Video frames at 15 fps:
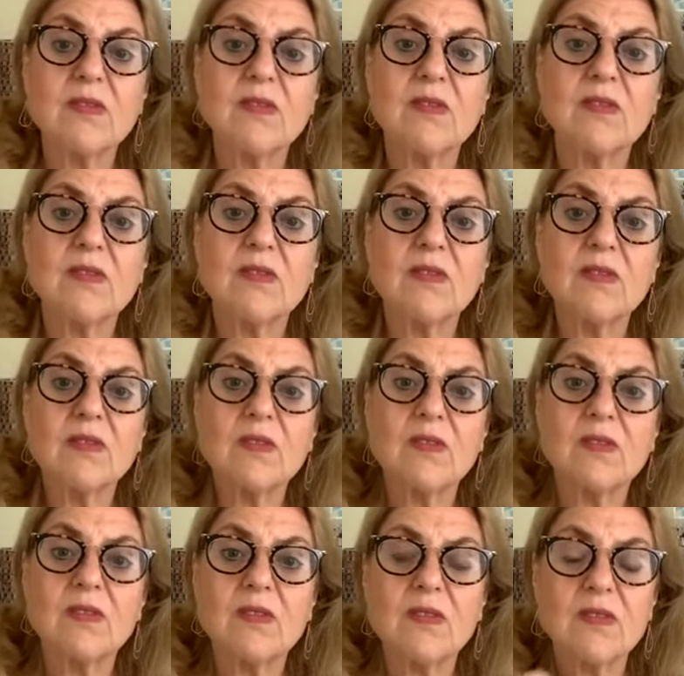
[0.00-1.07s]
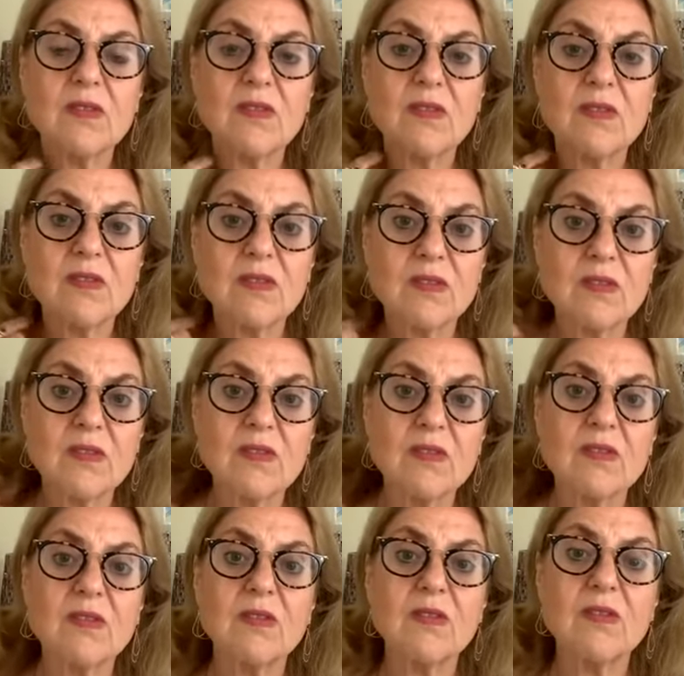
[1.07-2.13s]

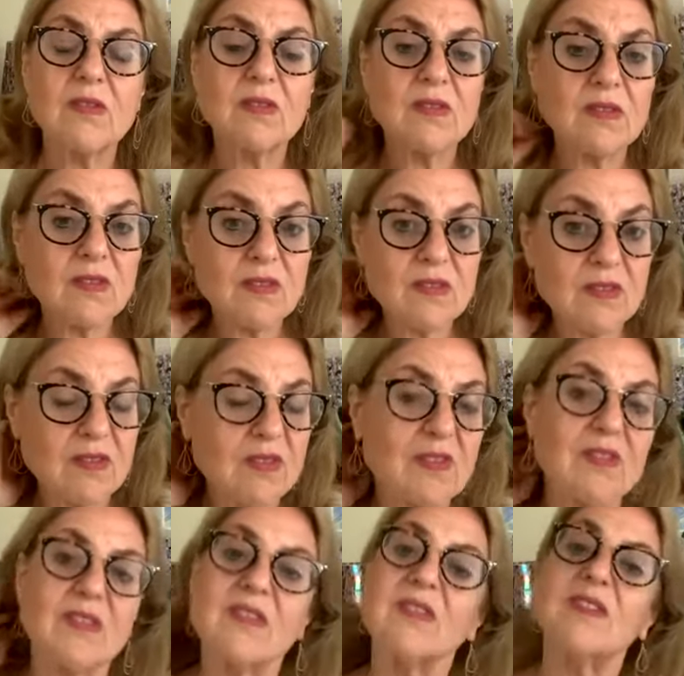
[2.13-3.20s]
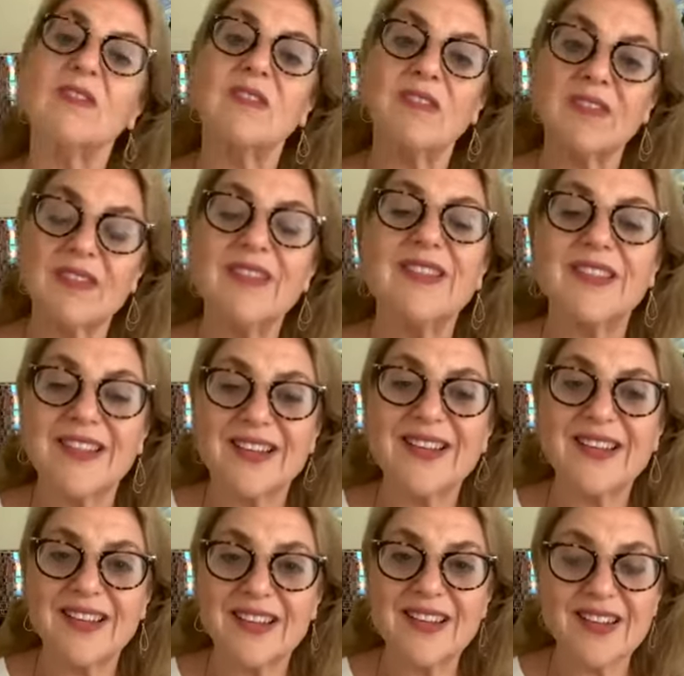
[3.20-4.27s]

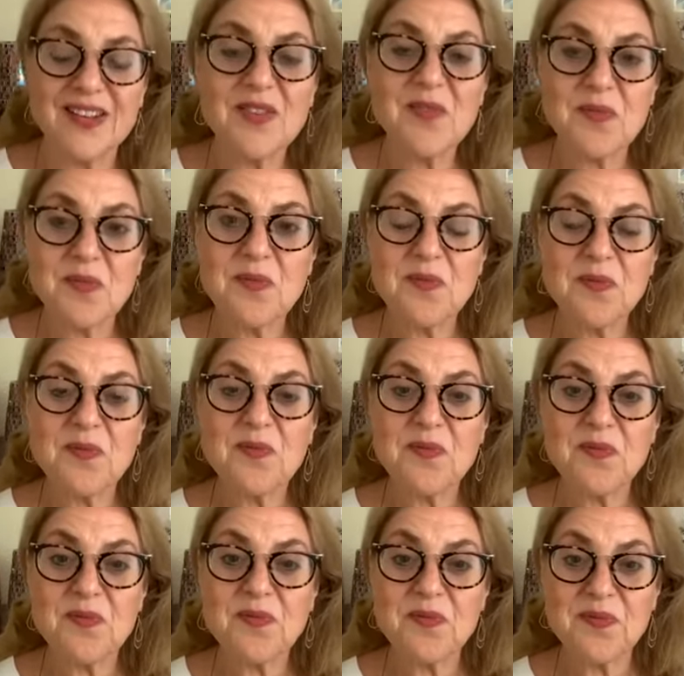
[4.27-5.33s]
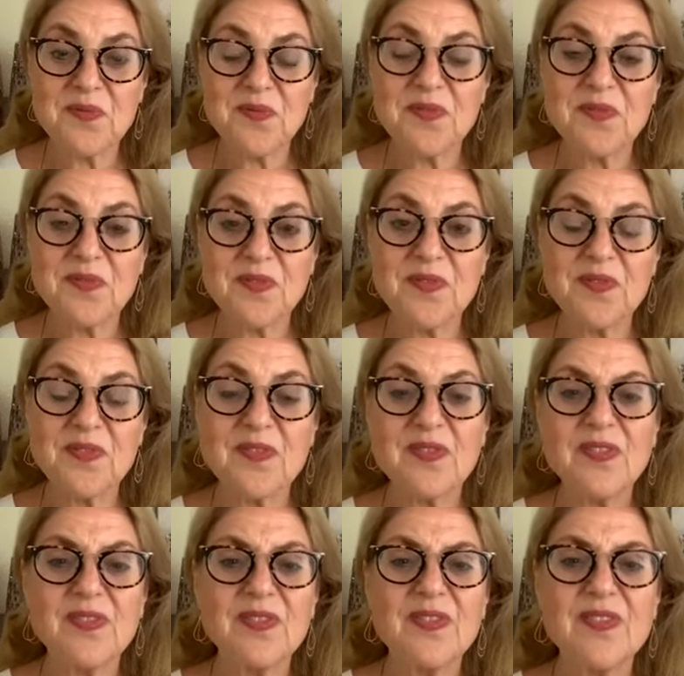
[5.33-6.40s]

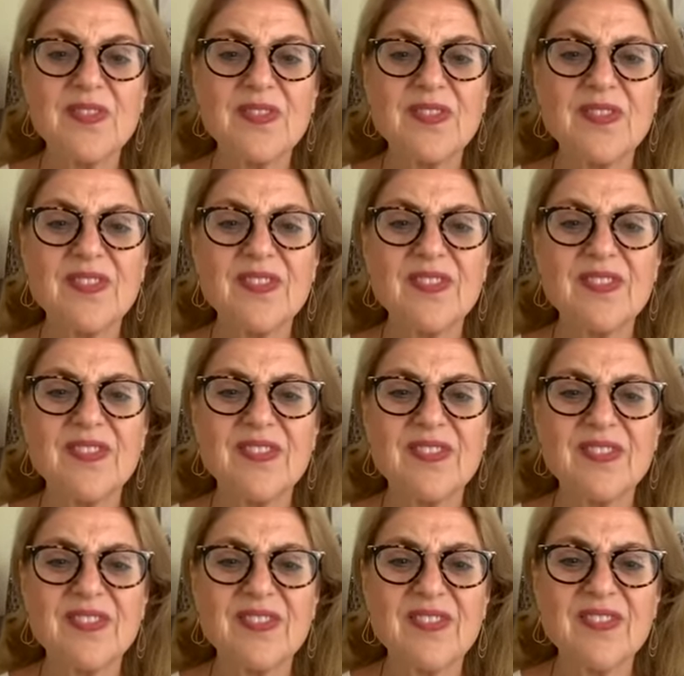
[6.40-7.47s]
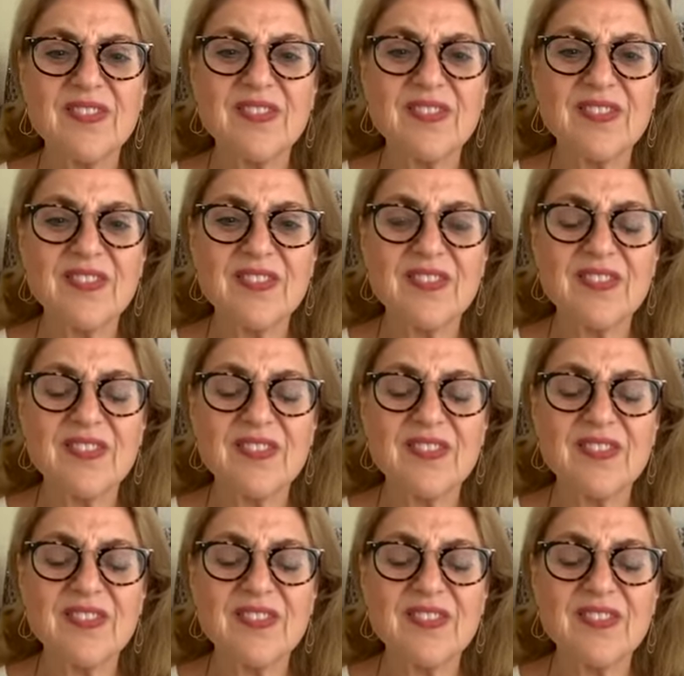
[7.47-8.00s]
The person shown says nothing.